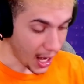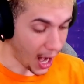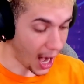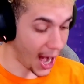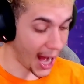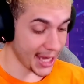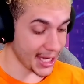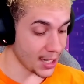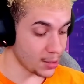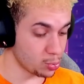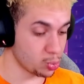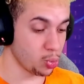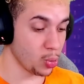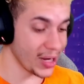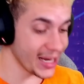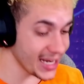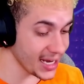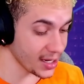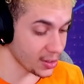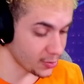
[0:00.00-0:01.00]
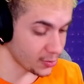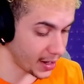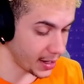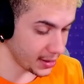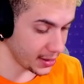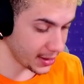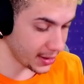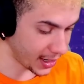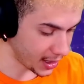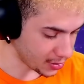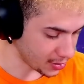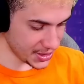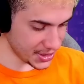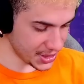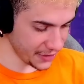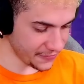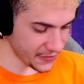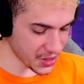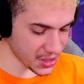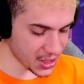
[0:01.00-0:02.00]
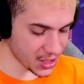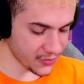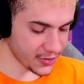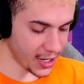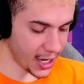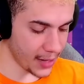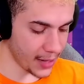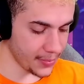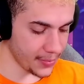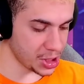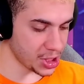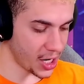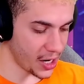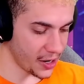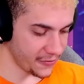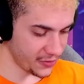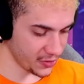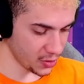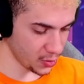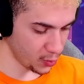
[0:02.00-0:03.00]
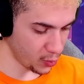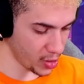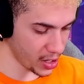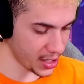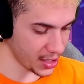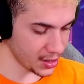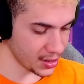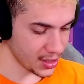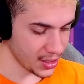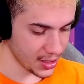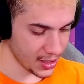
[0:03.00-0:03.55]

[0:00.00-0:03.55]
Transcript: I am winning right now. Defensive Goblin Giant for the win.